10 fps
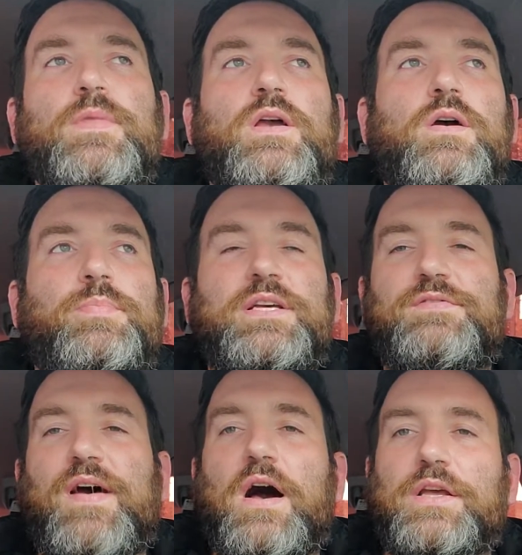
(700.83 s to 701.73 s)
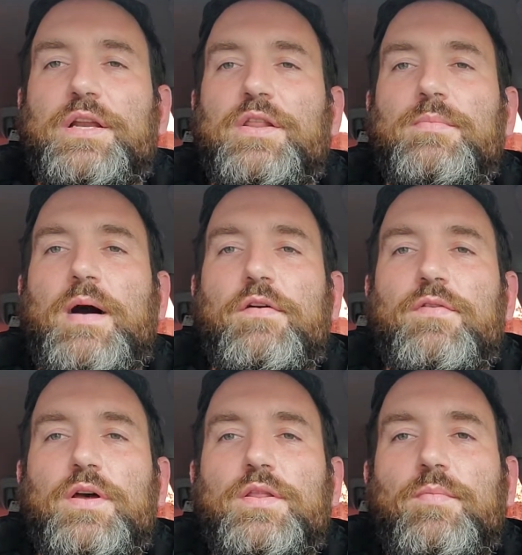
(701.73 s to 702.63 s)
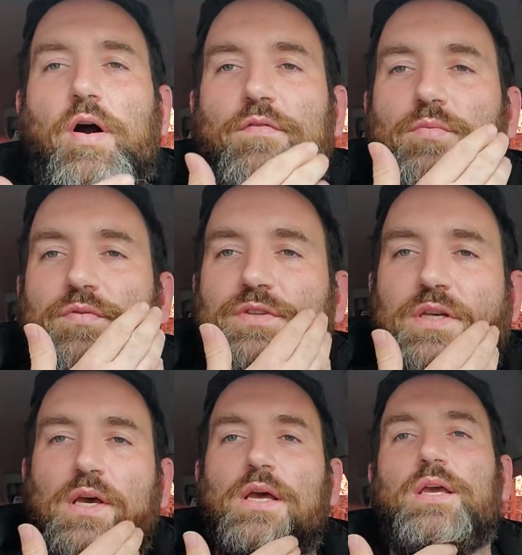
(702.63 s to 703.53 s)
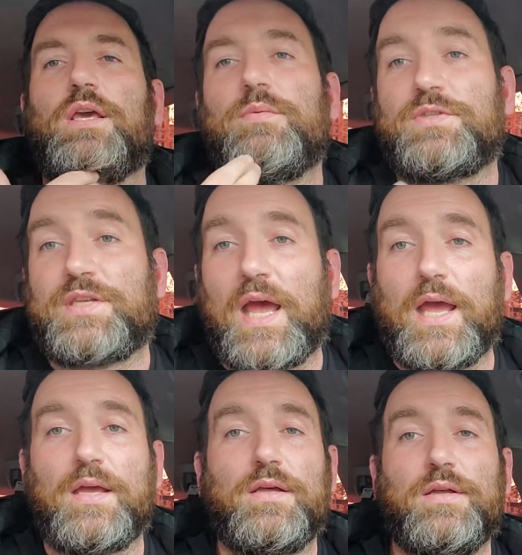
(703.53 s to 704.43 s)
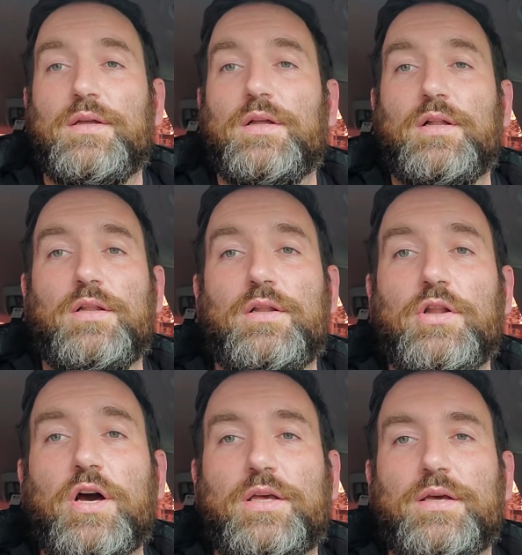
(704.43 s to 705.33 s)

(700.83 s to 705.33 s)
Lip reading: that plays Falcon in the Marvel movies. He was saying, look,